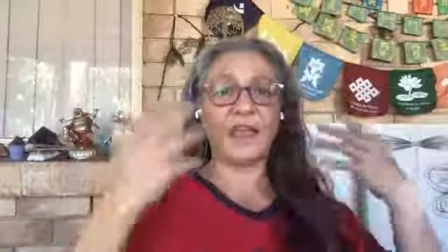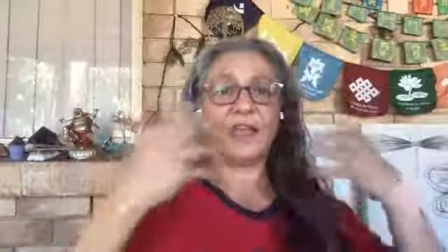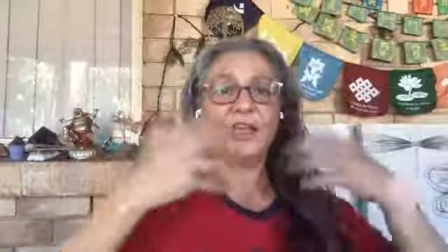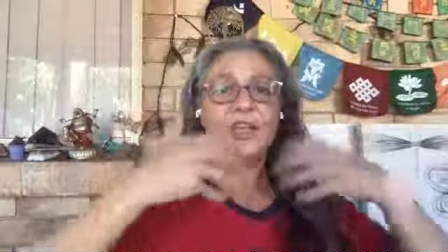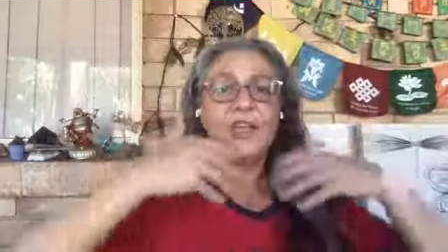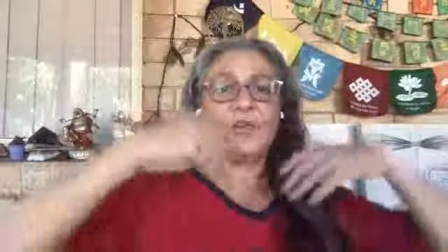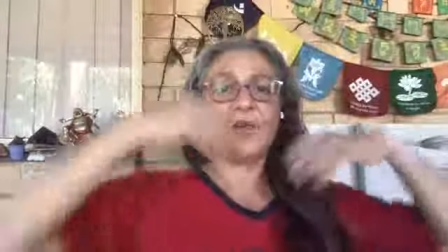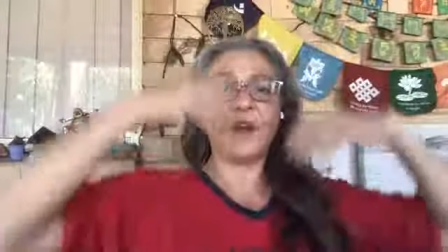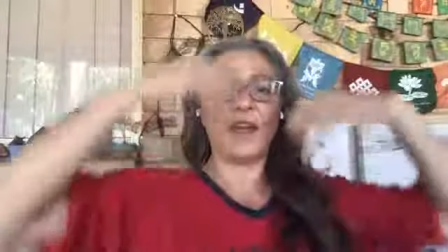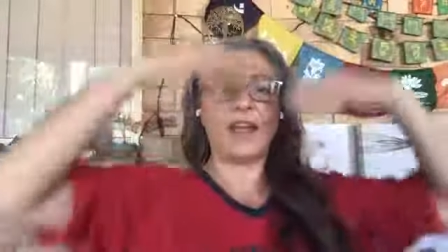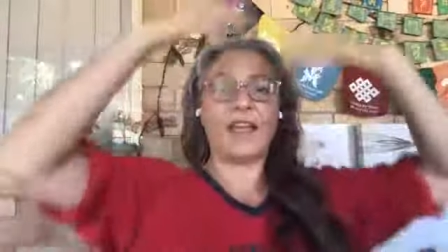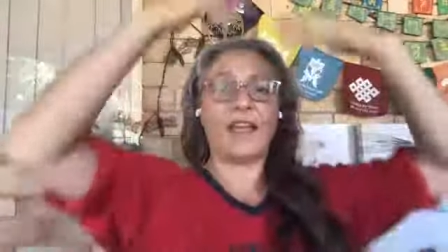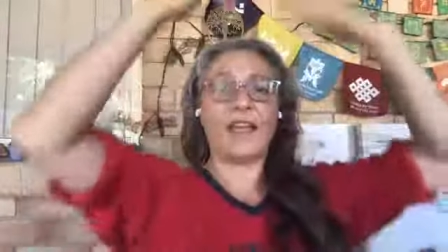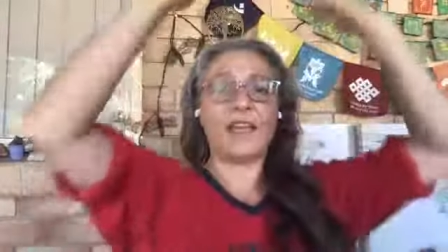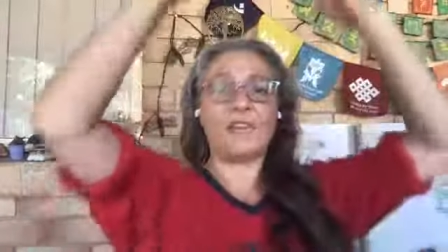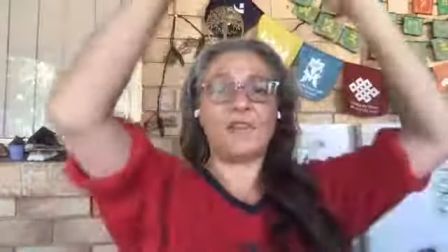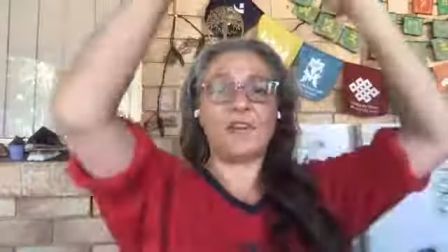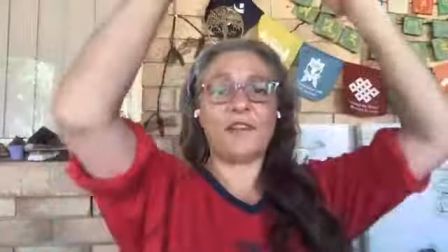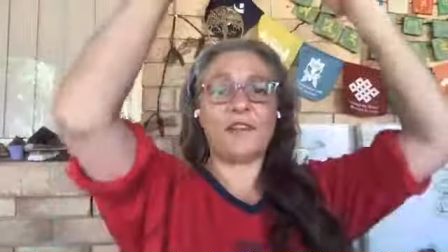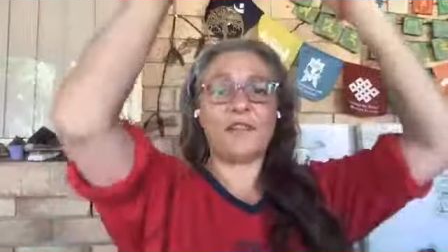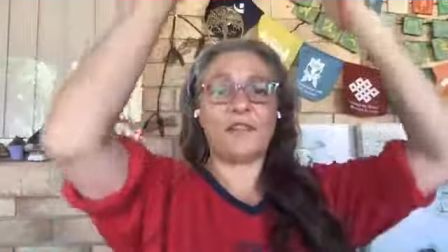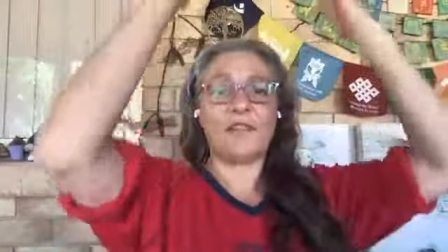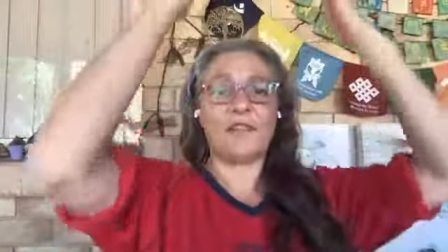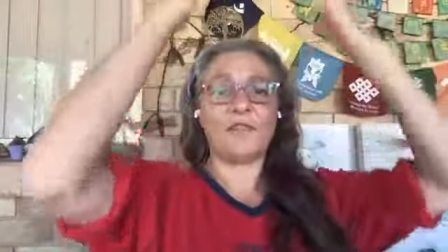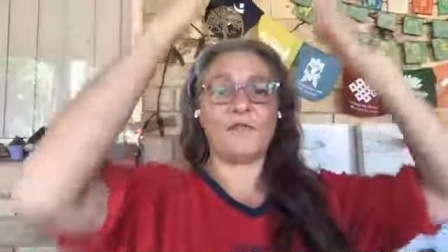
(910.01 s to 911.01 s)
you are
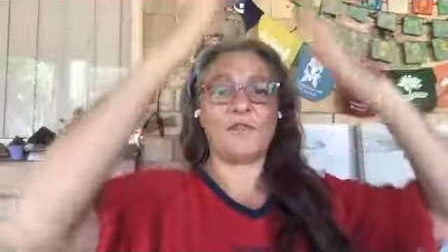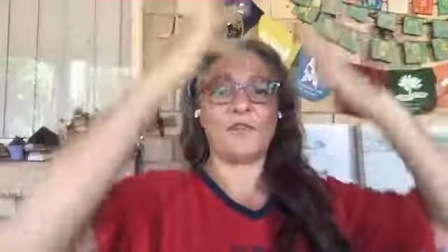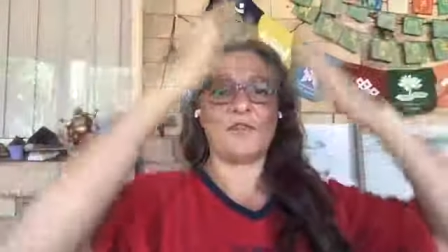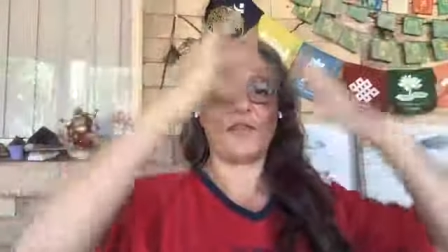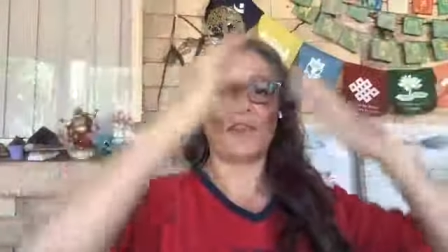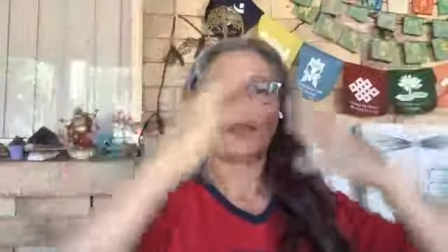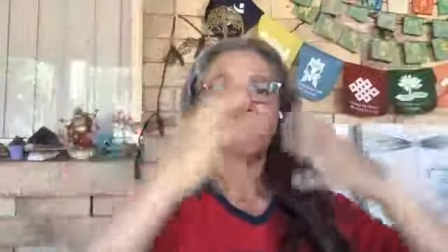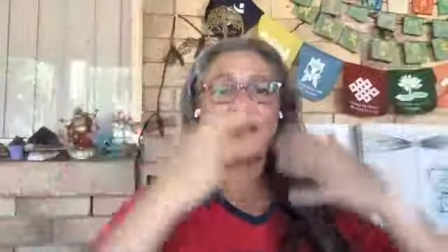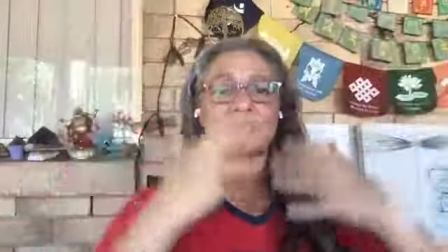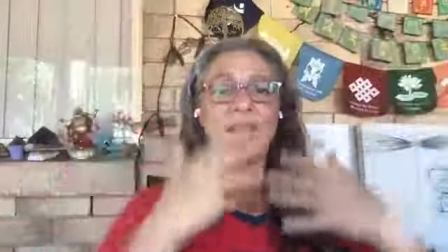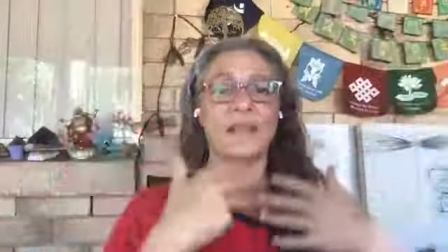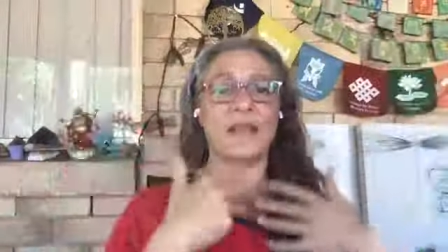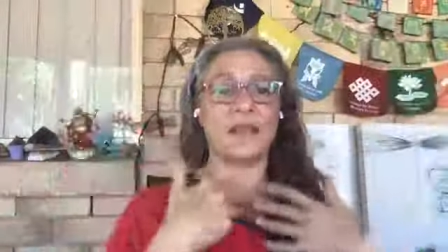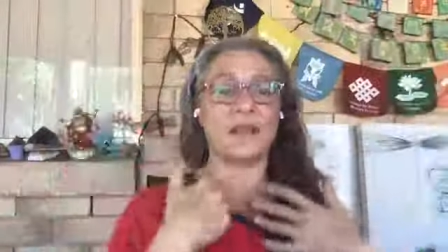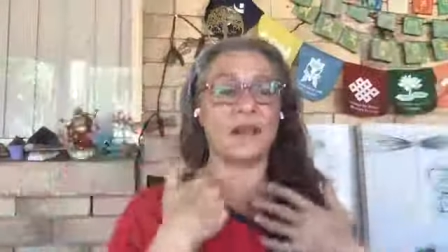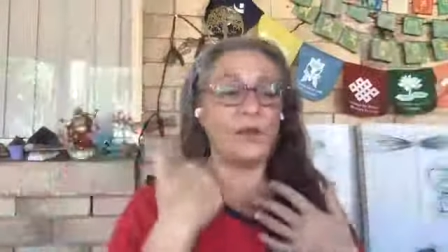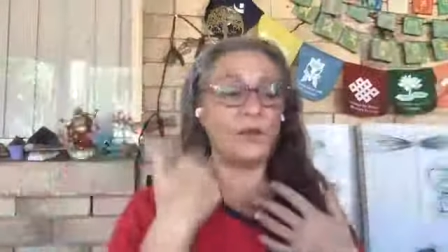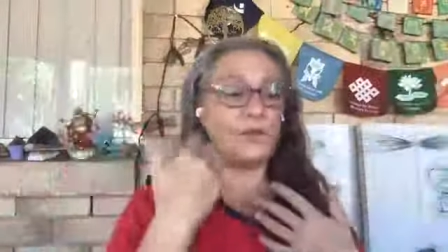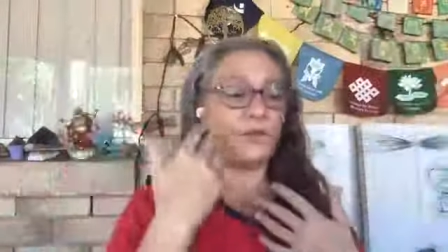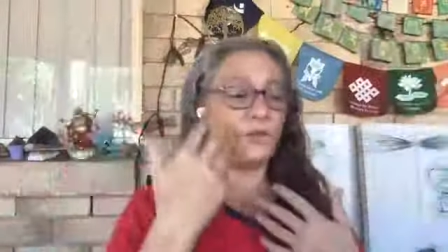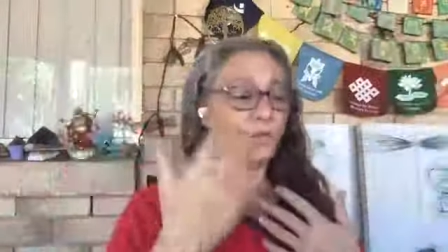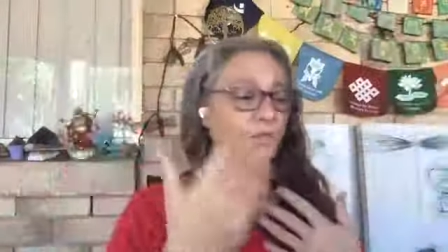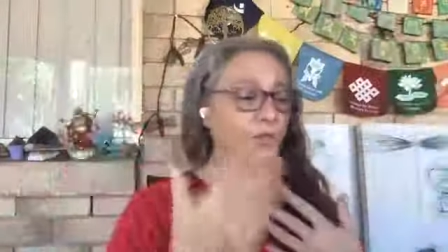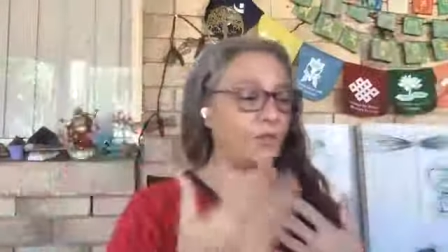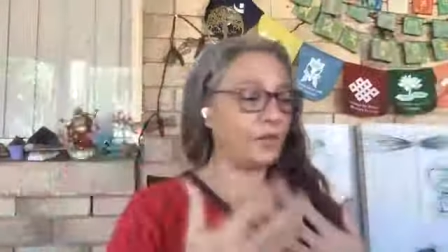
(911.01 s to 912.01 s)
everything for
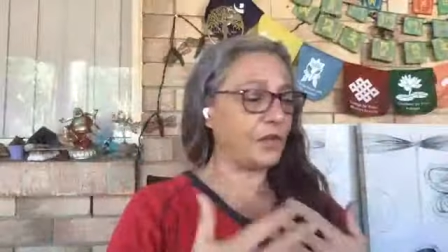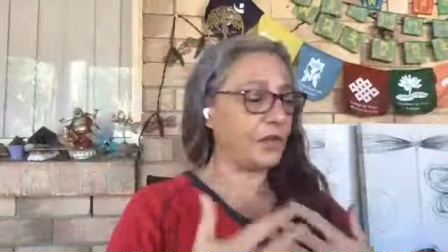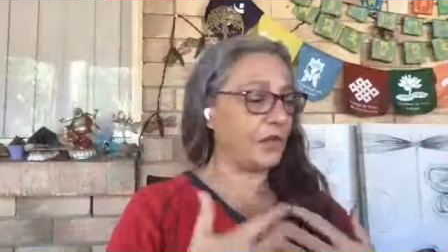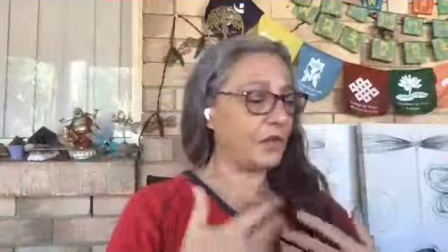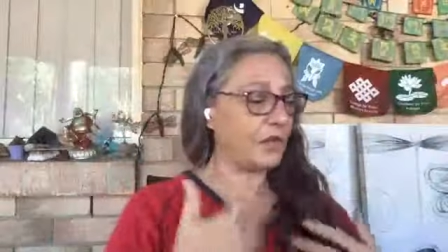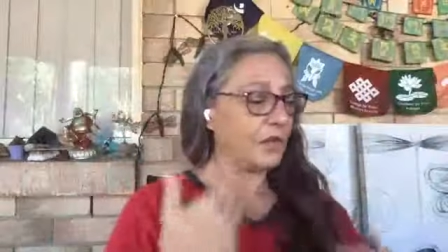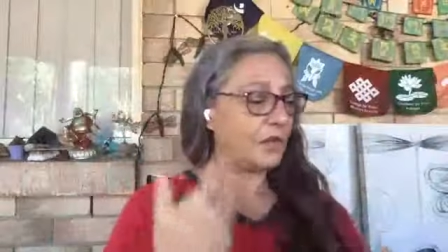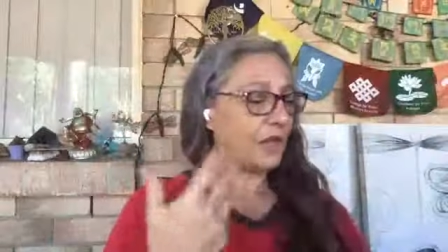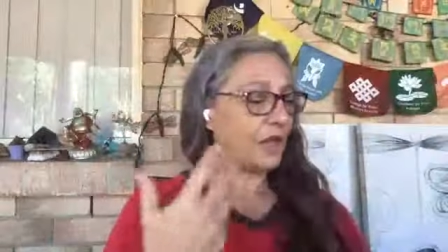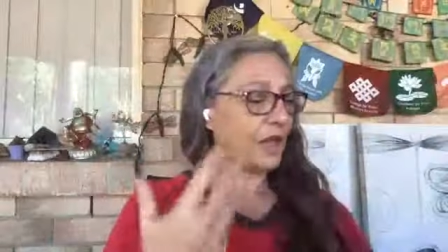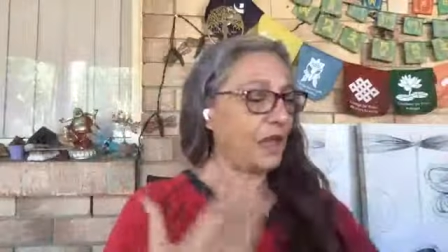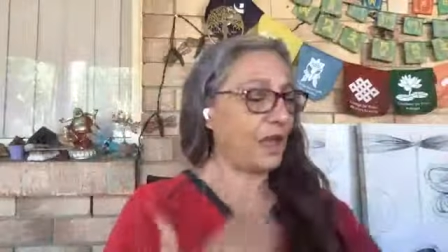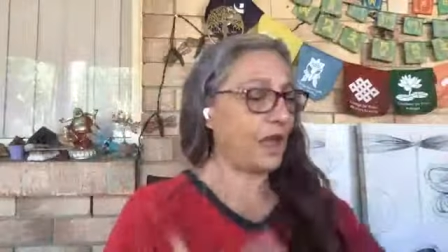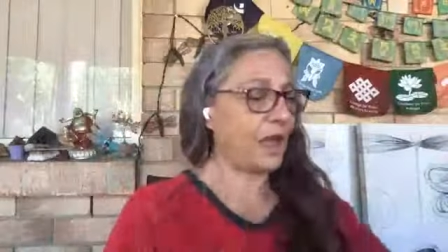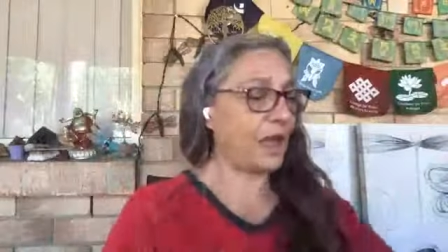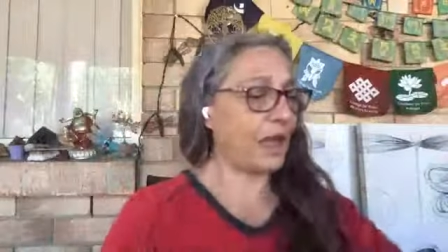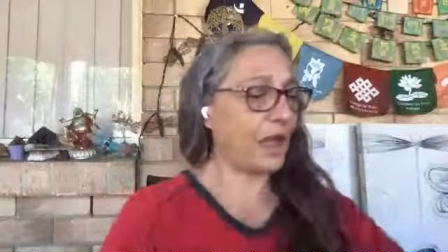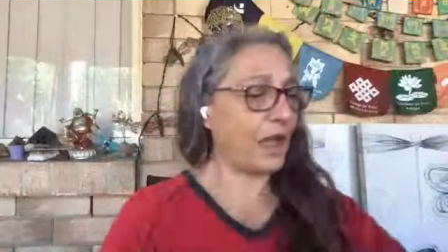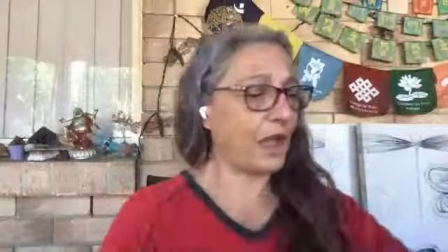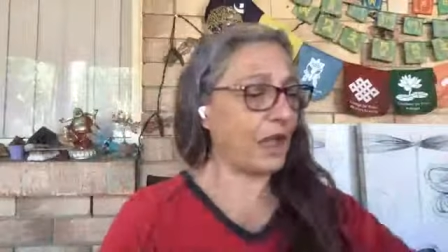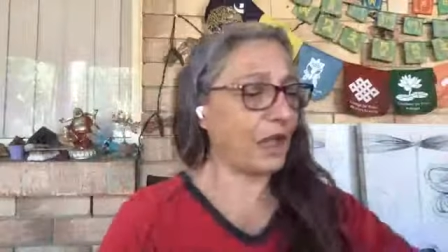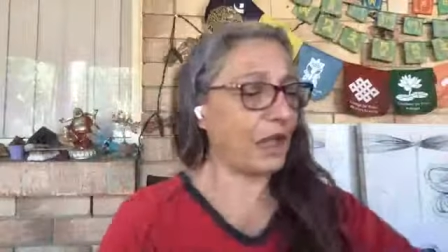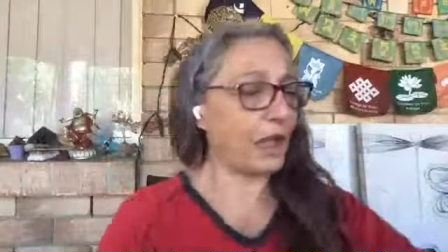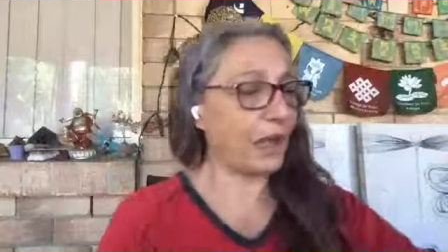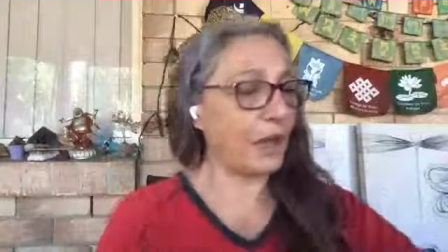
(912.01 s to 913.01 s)
yourself.
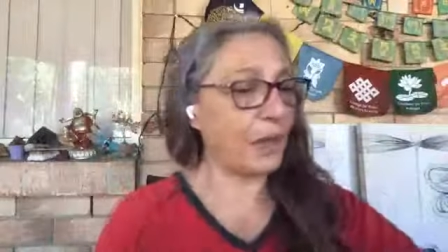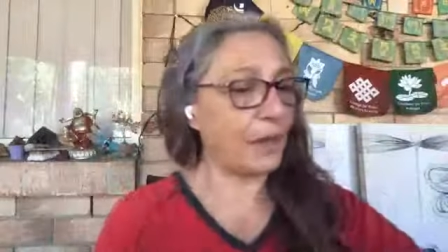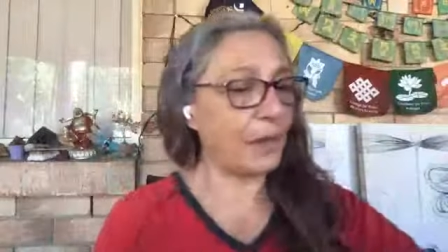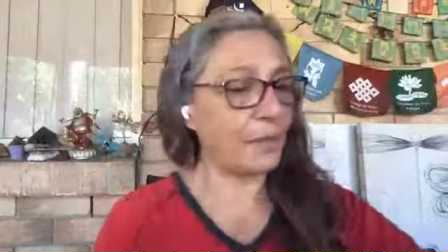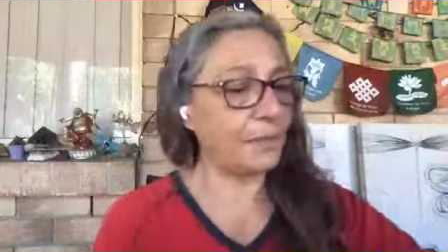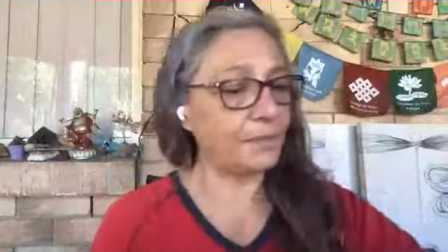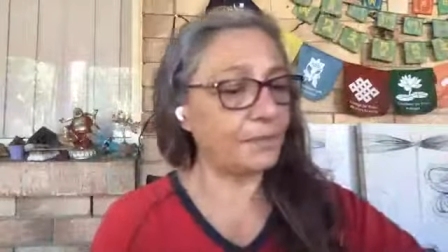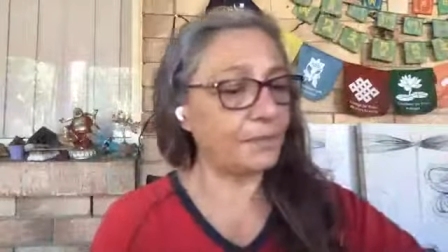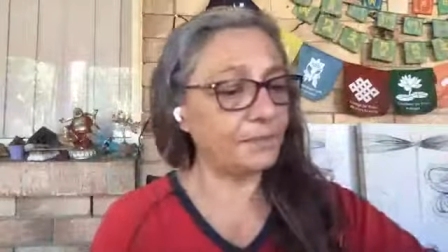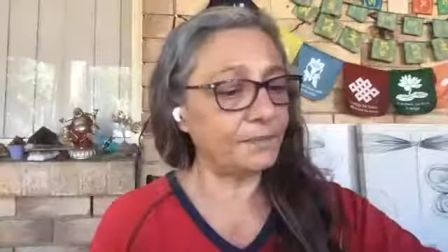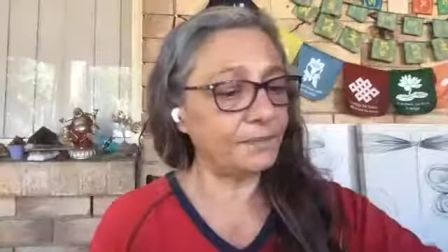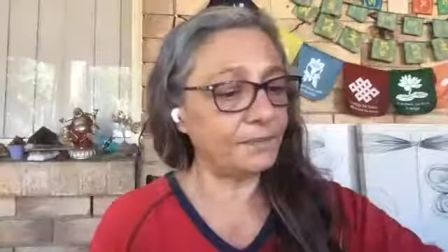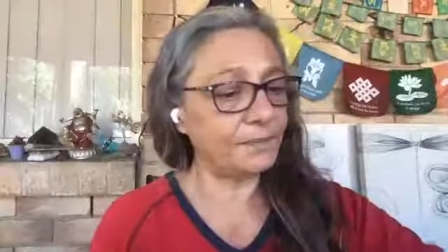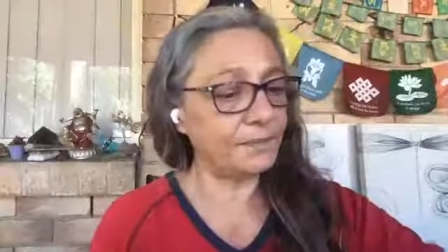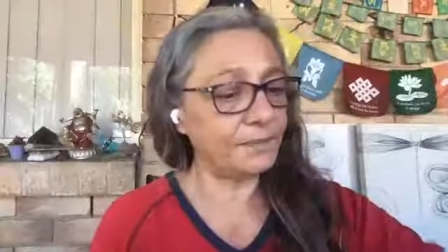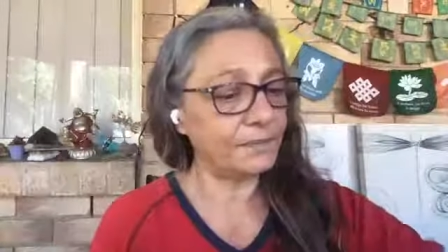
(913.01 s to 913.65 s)
Um,